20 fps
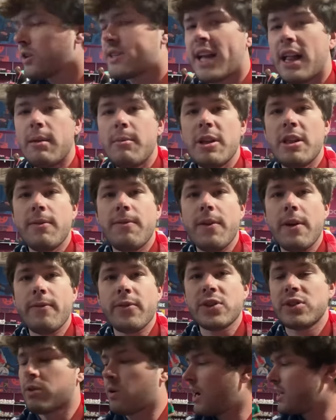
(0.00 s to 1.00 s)
telling me the FIFA
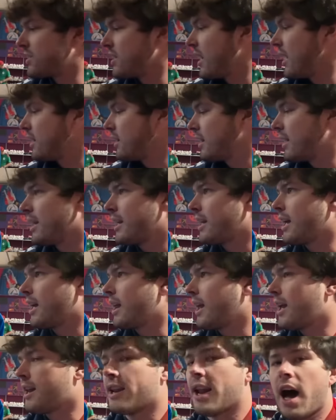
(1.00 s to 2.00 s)
store has an Italy kit
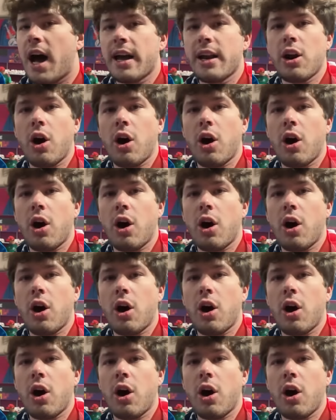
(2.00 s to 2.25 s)
and not in